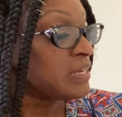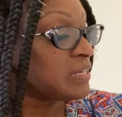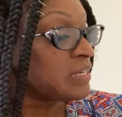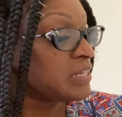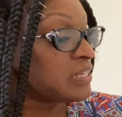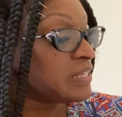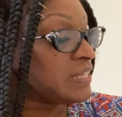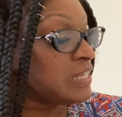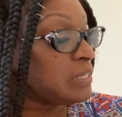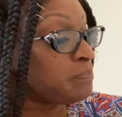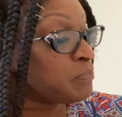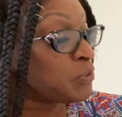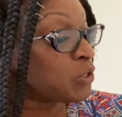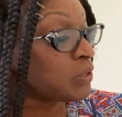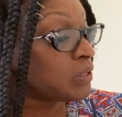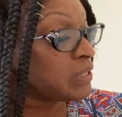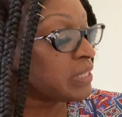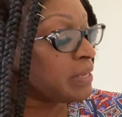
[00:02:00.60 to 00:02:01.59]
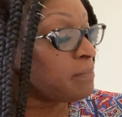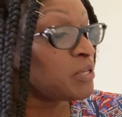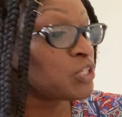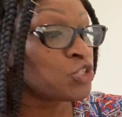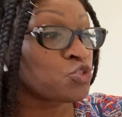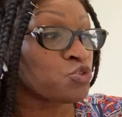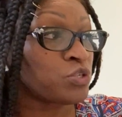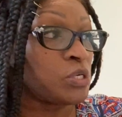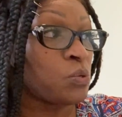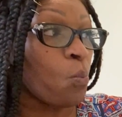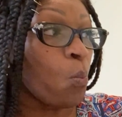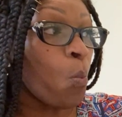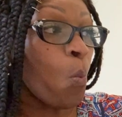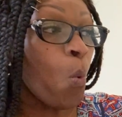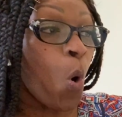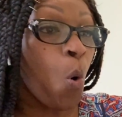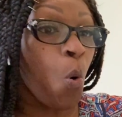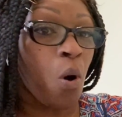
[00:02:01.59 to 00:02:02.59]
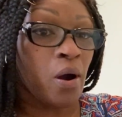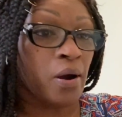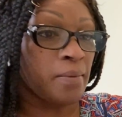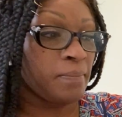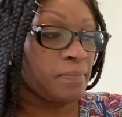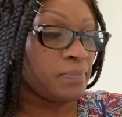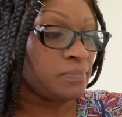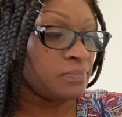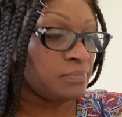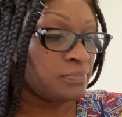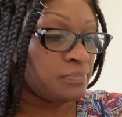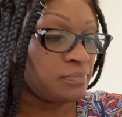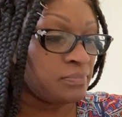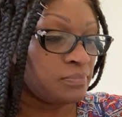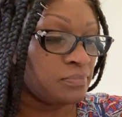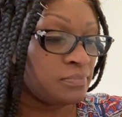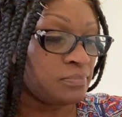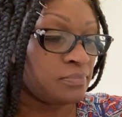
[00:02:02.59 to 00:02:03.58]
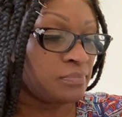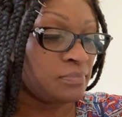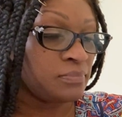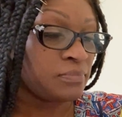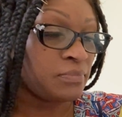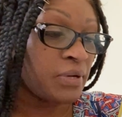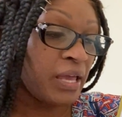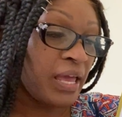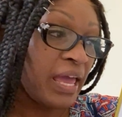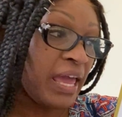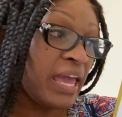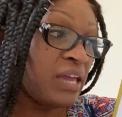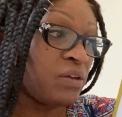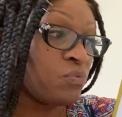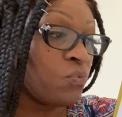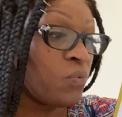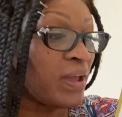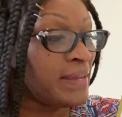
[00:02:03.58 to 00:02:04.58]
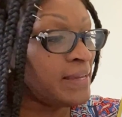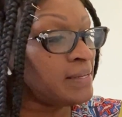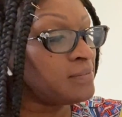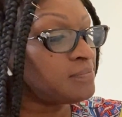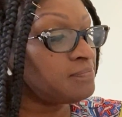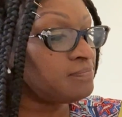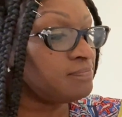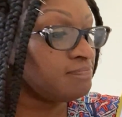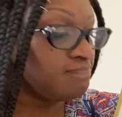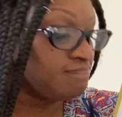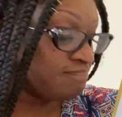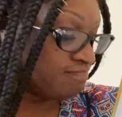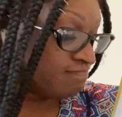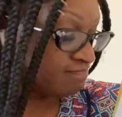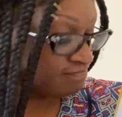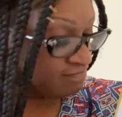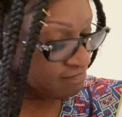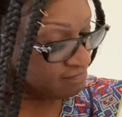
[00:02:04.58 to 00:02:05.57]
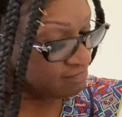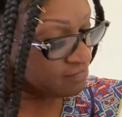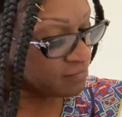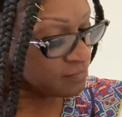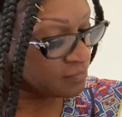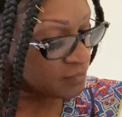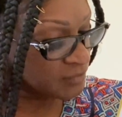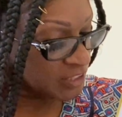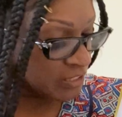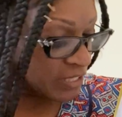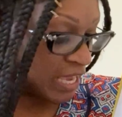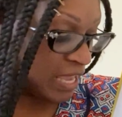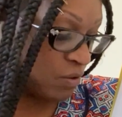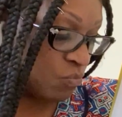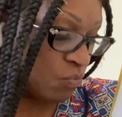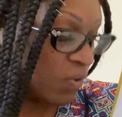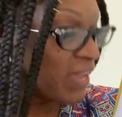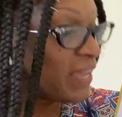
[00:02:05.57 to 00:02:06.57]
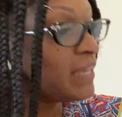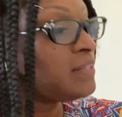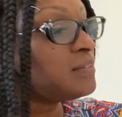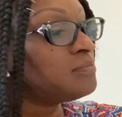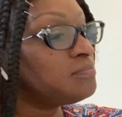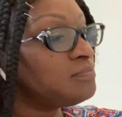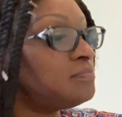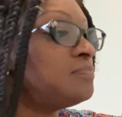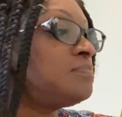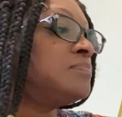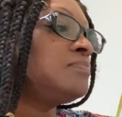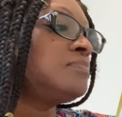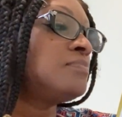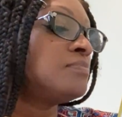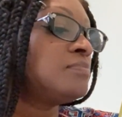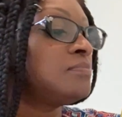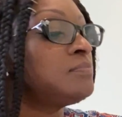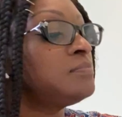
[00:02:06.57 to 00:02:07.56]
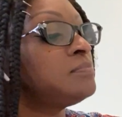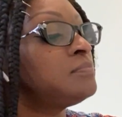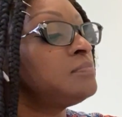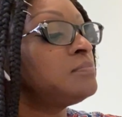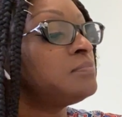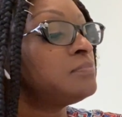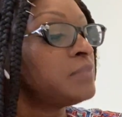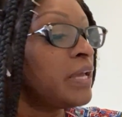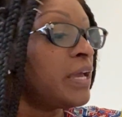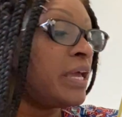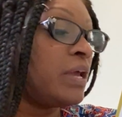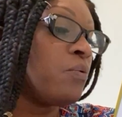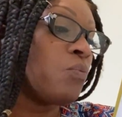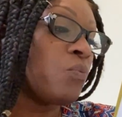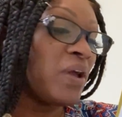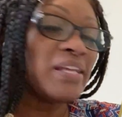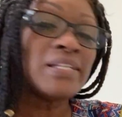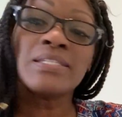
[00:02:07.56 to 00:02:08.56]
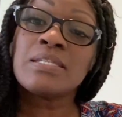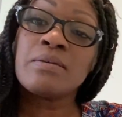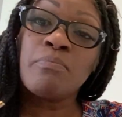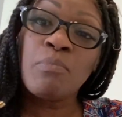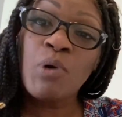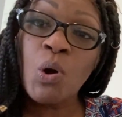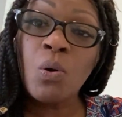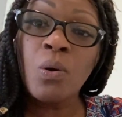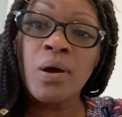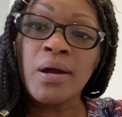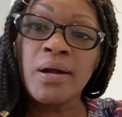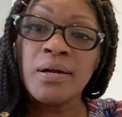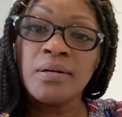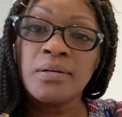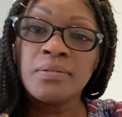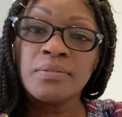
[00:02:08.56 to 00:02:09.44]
keep your lemon tree warm and wait and wait and wait some more.